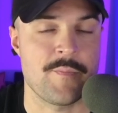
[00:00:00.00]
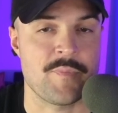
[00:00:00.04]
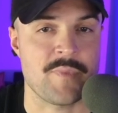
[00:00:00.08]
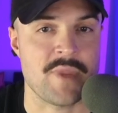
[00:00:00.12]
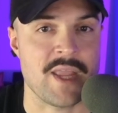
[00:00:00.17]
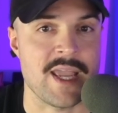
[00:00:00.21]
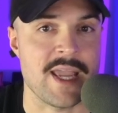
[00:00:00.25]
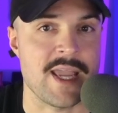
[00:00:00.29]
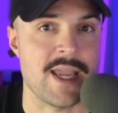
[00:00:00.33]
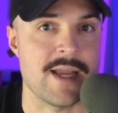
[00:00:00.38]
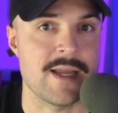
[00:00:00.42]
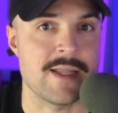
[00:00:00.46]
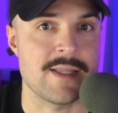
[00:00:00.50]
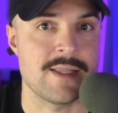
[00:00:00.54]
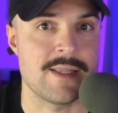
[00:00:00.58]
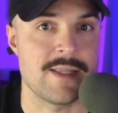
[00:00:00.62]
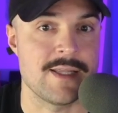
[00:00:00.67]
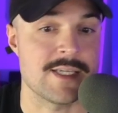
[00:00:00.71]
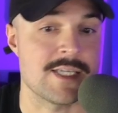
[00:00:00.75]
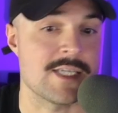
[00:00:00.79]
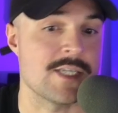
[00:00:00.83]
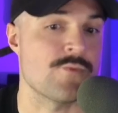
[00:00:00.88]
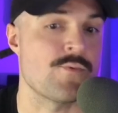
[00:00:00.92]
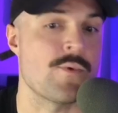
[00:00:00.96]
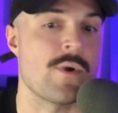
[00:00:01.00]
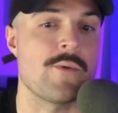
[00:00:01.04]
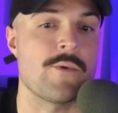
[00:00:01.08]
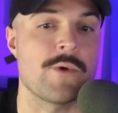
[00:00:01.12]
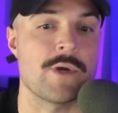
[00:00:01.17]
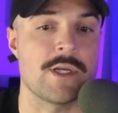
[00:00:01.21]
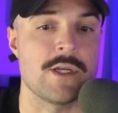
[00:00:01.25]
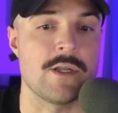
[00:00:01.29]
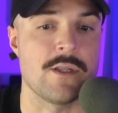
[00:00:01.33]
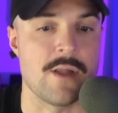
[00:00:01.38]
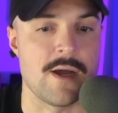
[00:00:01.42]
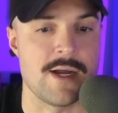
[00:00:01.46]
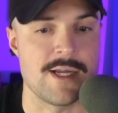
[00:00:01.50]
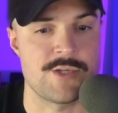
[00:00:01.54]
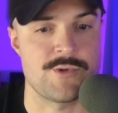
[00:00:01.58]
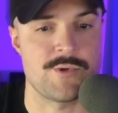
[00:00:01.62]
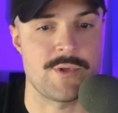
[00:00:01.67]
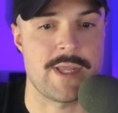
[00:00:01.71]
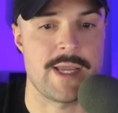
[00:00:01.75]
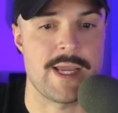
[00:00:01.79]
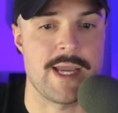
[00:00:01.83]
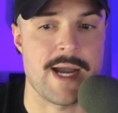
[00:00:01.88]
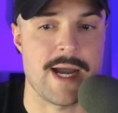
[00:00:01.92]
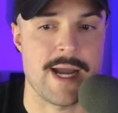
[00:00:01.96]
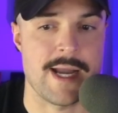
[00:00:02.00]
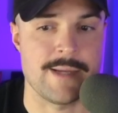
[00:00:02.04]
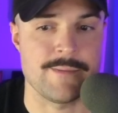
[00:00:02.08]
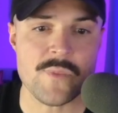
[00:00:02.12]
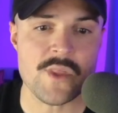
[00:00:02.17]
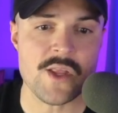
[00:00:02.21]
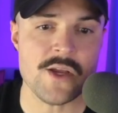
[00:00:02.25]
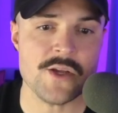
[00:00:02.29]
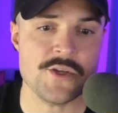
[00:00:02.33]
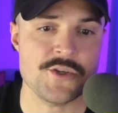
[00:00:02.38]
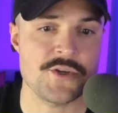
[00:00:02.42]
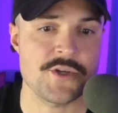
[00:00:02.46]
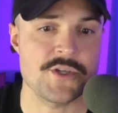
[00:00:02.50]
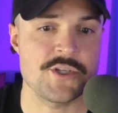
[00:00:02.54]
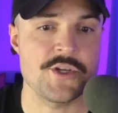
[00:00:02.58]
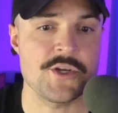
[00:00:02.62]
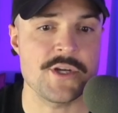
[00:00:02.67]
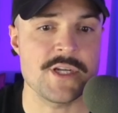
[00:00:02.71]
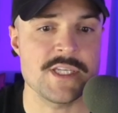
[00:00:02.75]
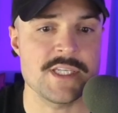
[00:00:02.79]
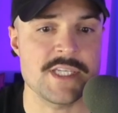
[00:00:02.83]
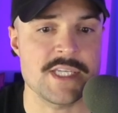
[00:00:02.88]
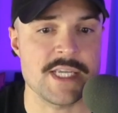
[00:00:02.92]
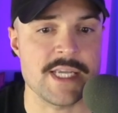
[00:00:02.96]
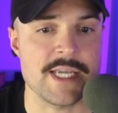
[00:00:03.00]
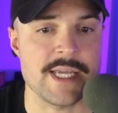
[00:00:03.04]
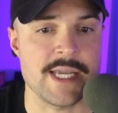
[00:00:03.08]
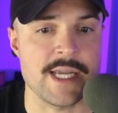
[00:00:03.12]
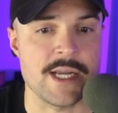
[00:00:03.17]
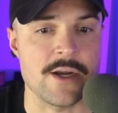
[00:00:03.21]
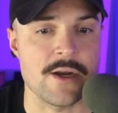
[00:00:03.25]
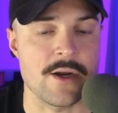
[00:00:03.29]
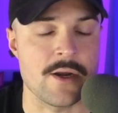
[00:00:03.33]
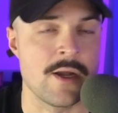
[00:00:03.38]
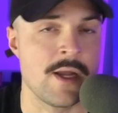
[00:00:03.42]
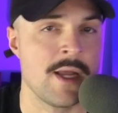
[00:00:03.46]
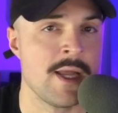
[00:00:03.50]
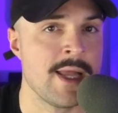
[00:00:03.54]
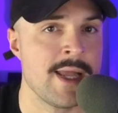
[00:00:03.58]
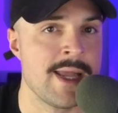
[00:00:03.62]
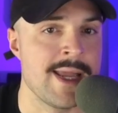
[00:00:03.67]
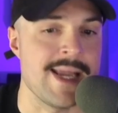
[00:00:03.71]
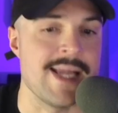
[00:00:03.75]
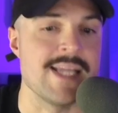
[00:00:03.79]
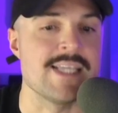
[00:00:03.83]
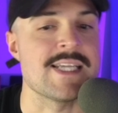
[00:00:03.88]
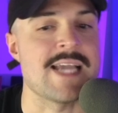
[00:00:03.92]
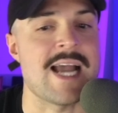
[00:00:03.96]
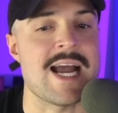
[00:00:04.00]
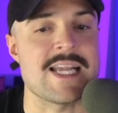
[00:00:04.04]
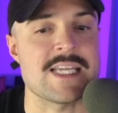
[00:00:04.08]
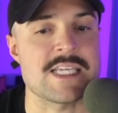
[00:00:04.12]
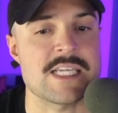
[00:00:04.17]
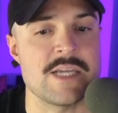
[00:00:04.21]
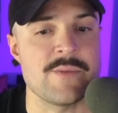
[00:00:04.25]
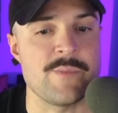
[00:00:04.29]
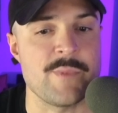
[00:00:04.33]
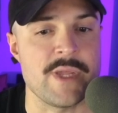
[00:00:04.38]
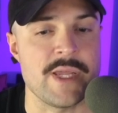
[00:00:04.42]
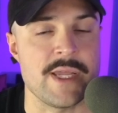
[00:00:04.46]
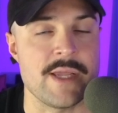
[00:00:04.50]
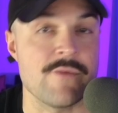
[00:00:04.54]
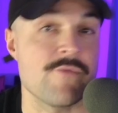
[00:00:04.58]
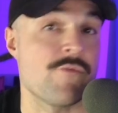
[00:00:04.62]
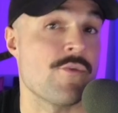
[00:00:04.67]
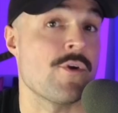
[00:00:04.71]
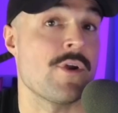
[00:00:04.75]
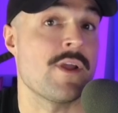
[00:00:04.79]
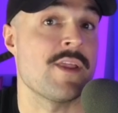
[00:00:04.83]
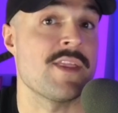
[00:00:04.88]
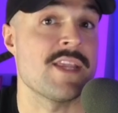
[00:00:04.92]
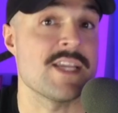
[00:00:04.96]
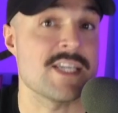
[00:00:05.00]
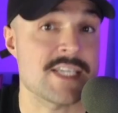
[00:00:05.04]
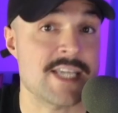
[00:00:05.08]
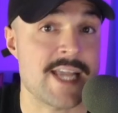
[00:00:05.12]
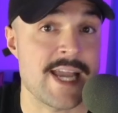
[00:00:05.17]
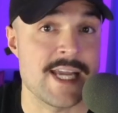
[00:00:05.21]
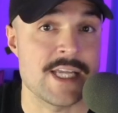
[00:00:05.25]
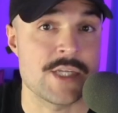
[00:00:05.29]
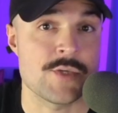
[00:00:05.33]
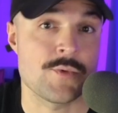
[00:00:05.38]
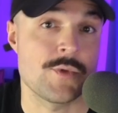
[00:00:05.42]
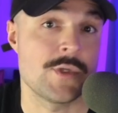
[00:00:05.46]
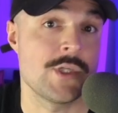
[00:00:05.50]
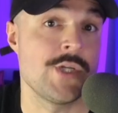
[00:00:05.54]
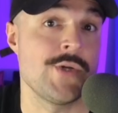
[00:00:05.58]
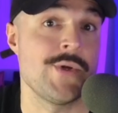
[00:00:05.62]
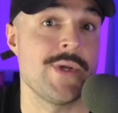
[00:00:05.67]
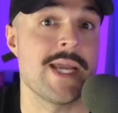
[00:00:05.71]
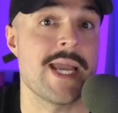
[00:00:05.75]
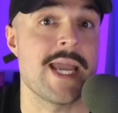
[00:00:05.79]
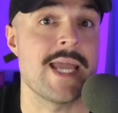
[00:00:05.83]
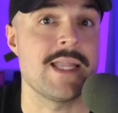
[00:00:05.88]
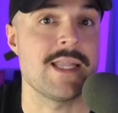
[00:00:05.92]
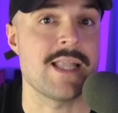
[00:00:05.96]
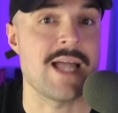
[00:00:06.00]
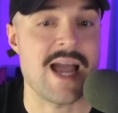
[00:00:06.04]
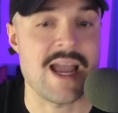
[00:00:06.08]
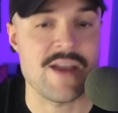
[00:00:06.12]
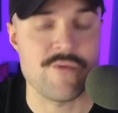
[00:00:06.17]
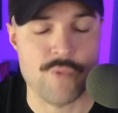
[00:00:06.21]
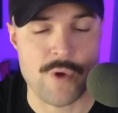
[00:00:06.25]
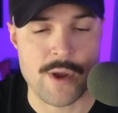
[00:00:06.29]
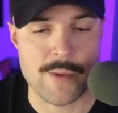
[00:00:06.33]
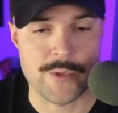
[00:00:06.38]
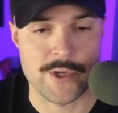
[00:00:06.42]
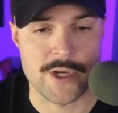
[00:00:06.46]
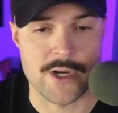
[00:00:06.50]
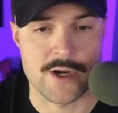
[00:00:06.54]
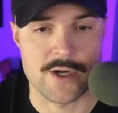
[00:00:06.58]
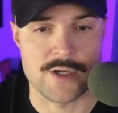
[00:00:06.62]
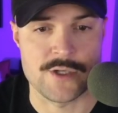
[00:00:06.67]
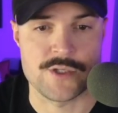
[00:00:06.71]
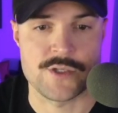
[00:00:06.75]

And this is where we're going to launch with AI. So as you can see here, it's asking me for, in this case, we're doing a live webinar.